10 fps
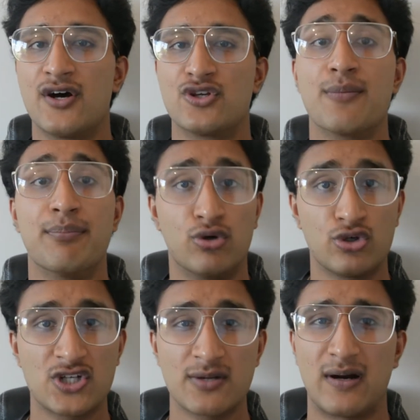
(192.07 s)
your
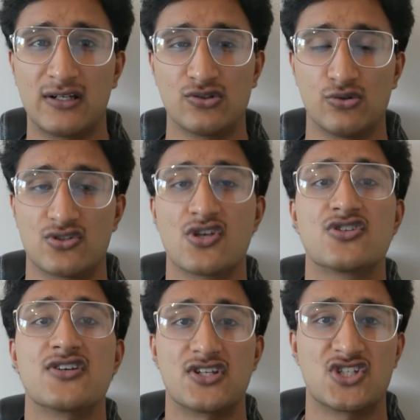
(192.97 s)
pushing muscles, so
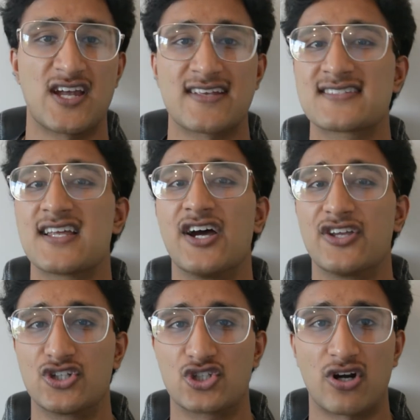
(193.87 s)
your chest,
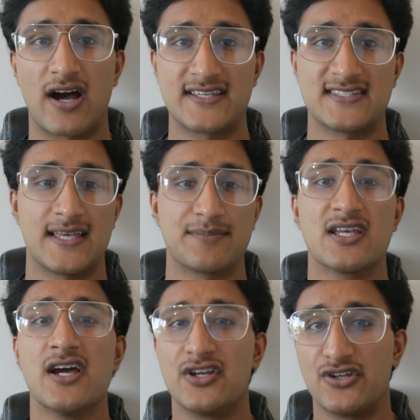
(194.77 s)
your triceps,
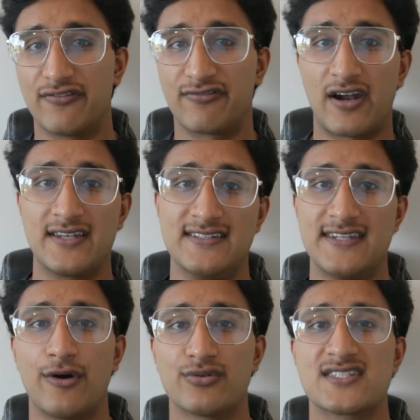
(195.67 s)
your front
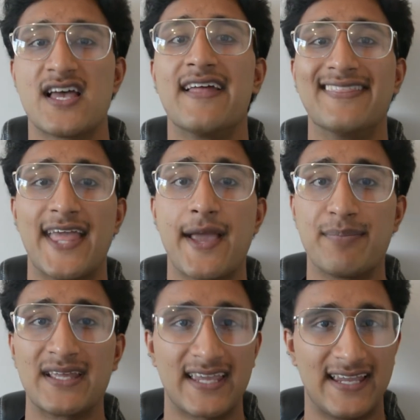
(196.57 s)
delts, they're
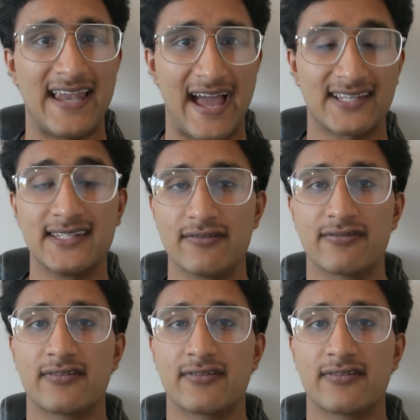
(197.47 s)
being inactive.